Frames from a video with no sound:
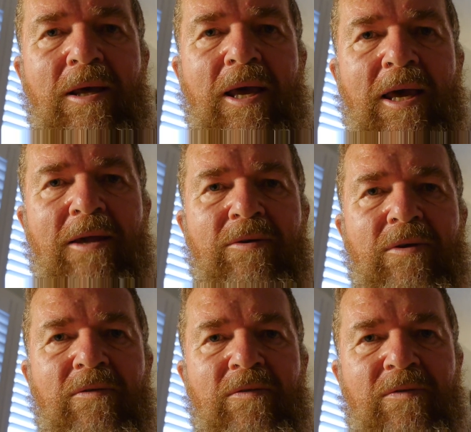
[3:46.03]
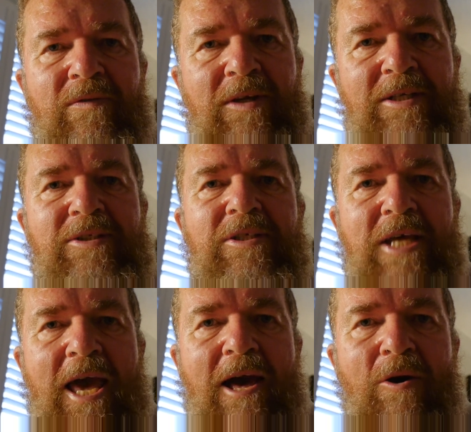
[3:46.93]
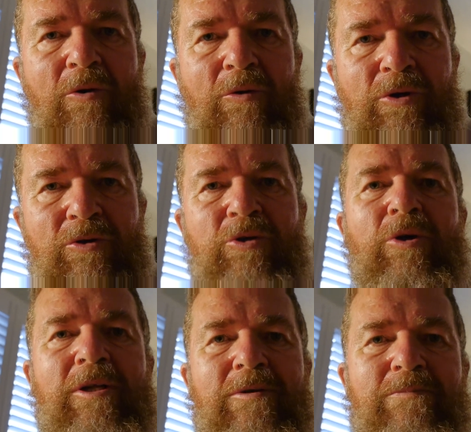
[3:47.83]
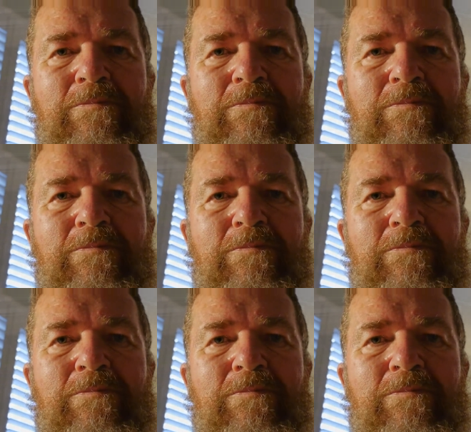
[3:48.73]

And this is how you do it.